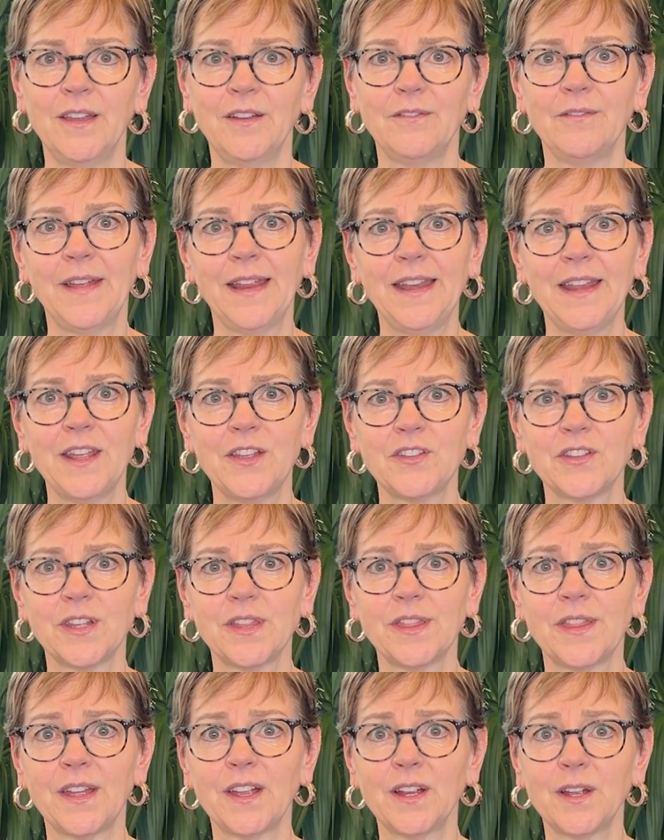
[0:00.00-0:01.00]

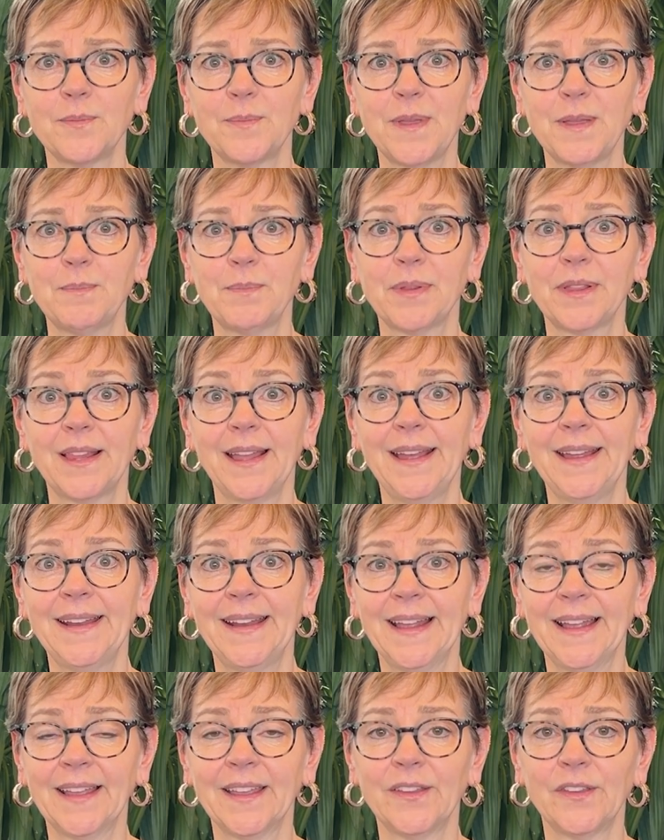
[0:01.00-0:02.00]
Radiation therapy
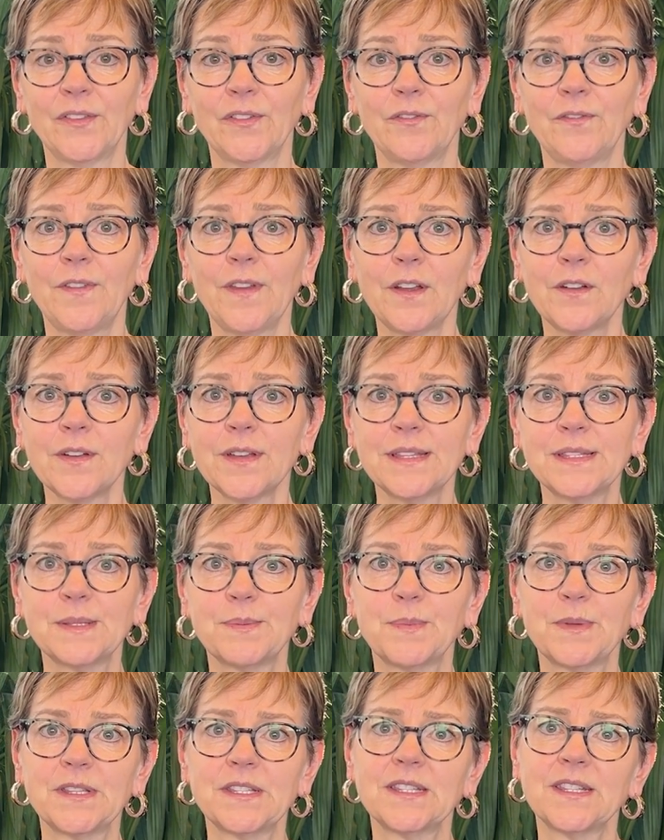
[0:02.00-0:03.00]
planning is very
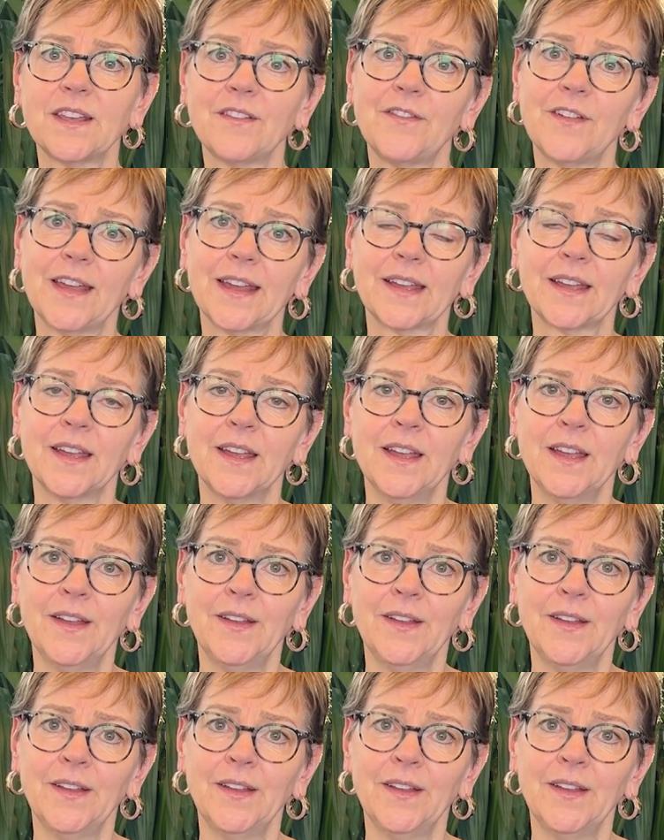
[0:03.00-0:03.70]
specific